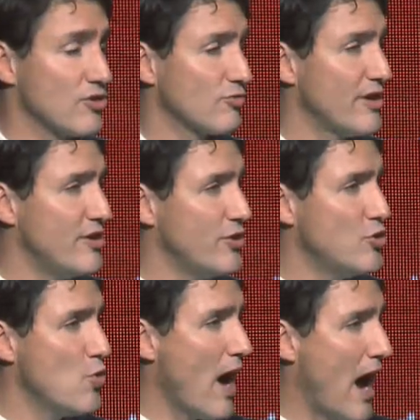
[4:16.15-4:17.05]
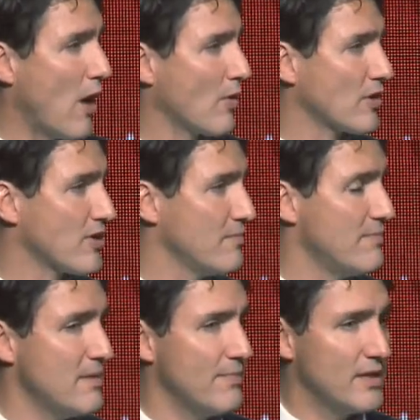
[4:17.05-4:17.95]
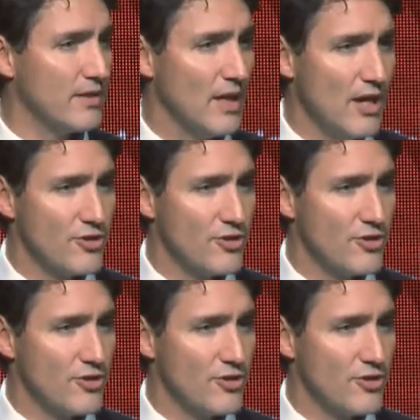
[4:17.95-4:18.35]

to renew our commitment